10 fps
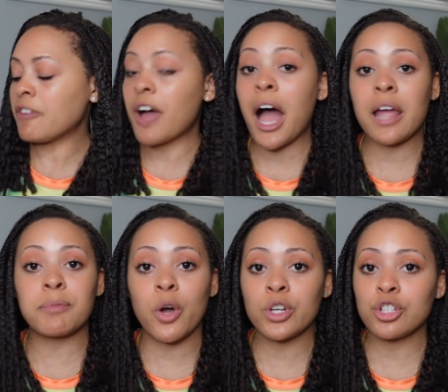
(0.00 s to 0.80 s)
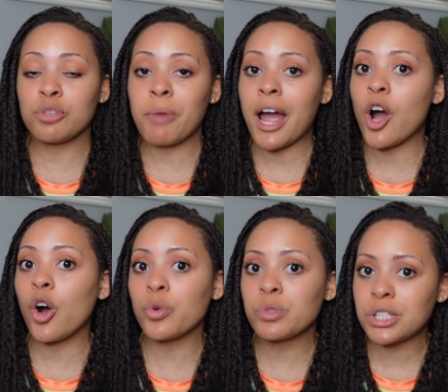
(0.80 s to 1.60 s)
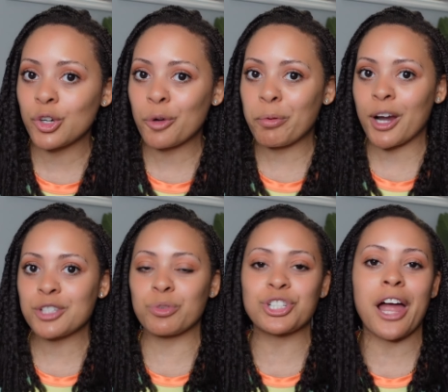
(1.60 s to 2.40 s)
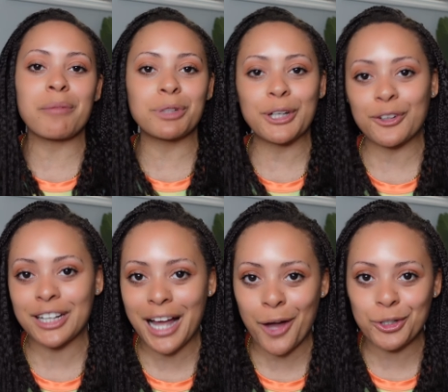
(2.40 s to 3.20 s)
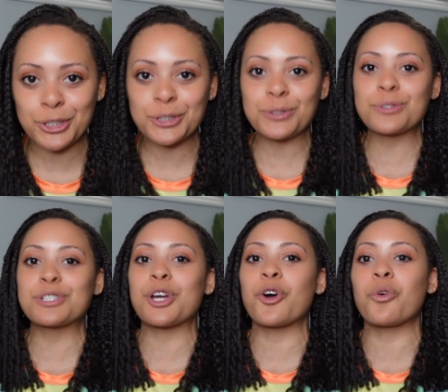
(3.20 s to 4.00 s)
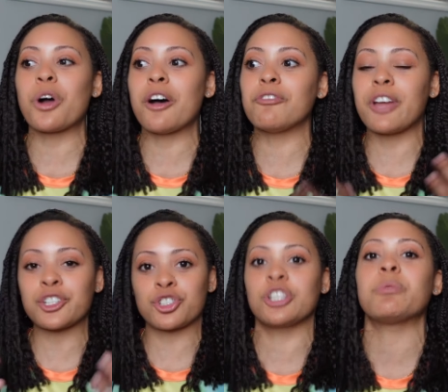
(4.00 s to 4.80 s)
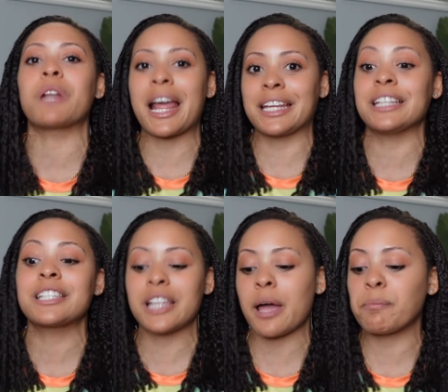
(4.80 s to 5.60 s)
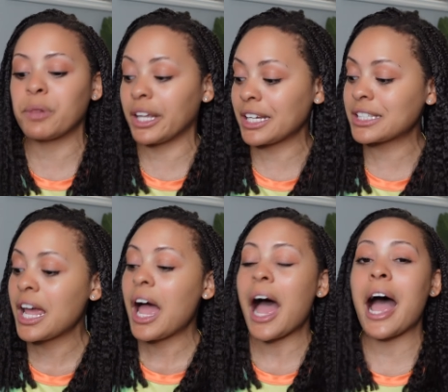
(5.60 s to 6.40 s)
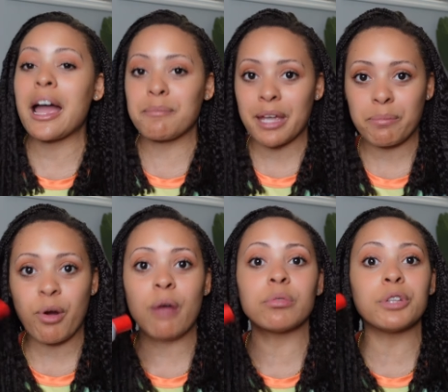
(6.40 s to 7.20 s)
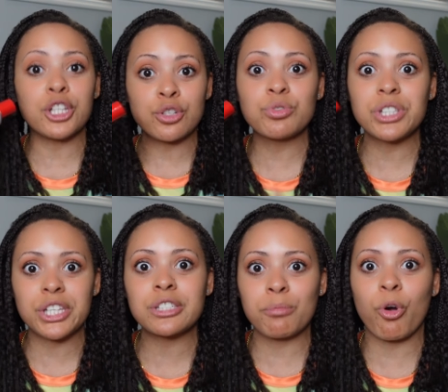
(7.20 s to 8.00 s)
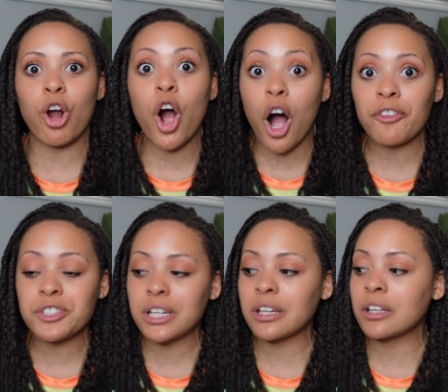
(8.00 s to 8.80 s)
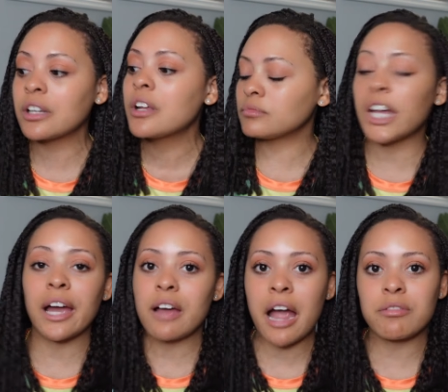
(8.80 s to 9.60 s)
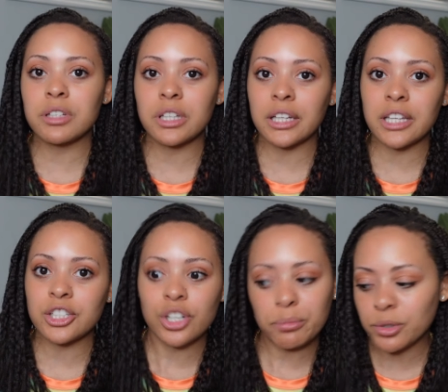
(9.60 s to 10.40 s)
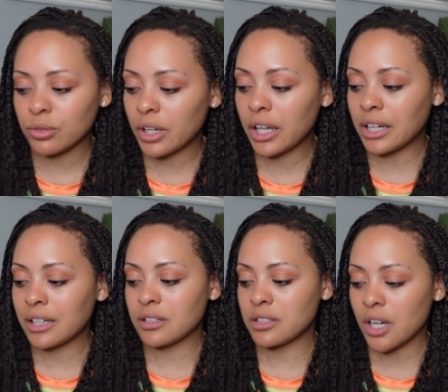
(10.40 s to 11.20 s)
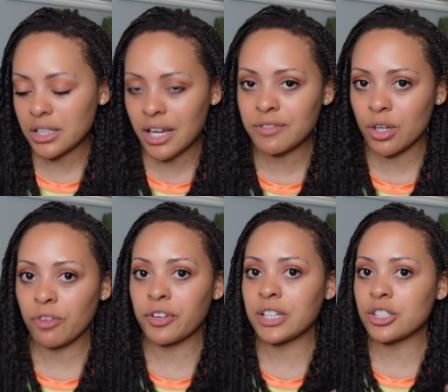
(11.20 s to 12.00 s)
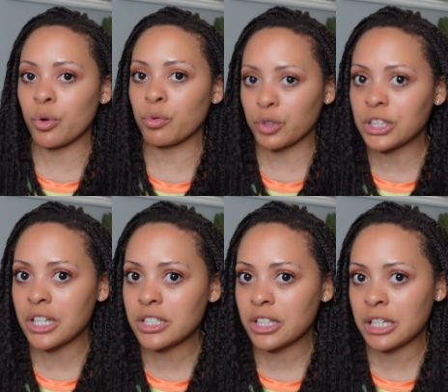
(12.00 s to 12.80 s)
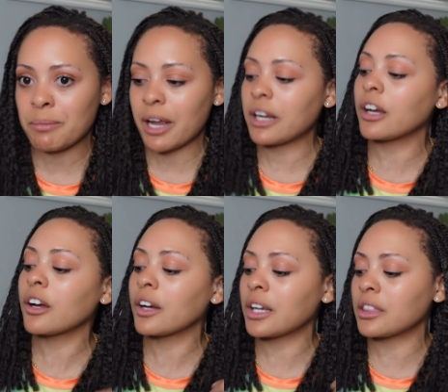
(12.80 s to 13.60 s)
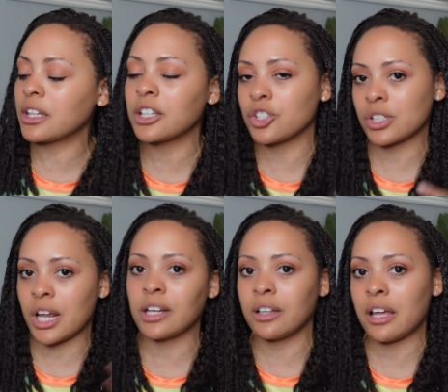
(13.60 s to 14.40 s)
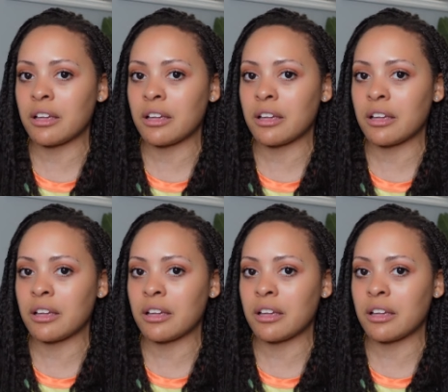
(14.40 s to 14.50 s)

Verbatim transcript: If I'm going to do my own silk press, which I am learning how to do, so eventually when I get to that place, I may probably use this more often. Yeah, I really like that shampoo. And it does have sulfate, so it really does clean my hair, and I think it just kind of